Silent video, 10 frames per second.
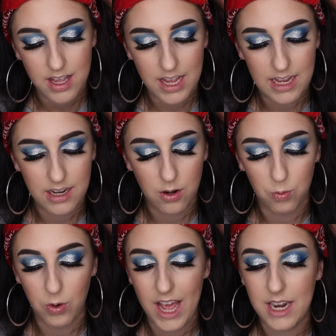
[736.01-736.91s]
in
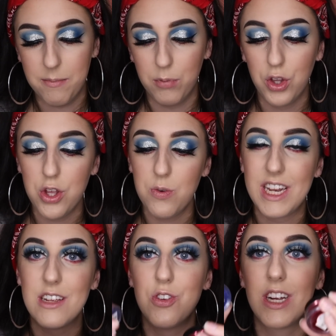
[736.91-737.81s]
red and blue, and
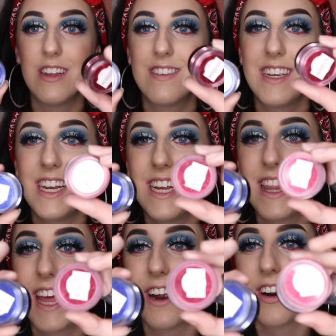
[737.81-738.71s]
as you can see,
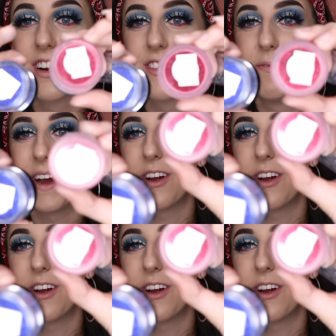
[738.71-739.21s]
they're my